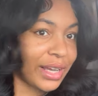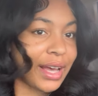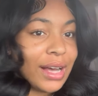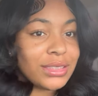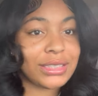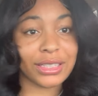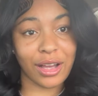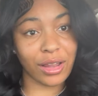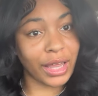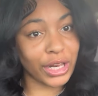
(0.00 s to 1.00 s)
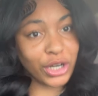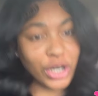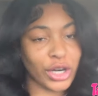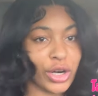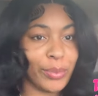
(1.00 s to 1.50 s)
I'll just see y'all
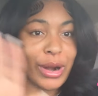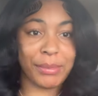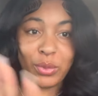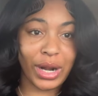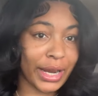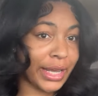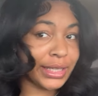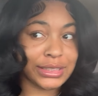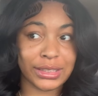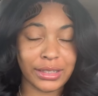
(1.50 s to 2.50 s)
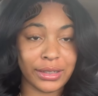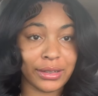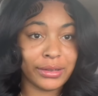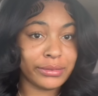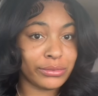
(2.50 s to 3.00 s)
later, probably when I get to
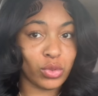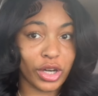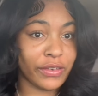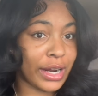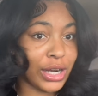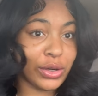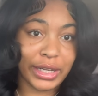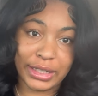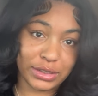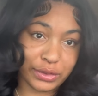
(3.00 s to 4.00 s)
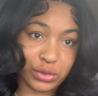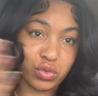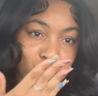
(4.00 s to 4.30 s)
wherever I go to get this food.